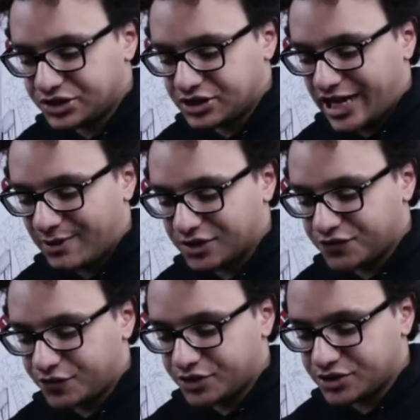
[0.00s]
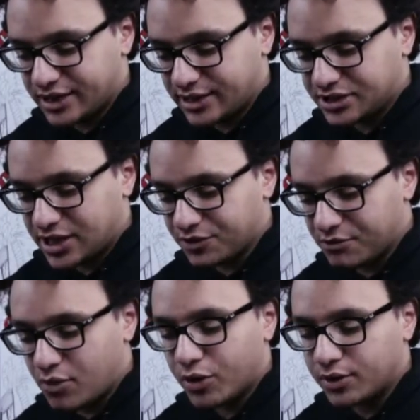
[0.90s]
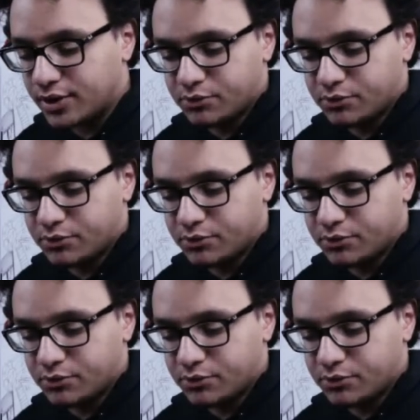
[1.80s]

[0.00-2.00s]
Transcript: his climax first and lets out a moan.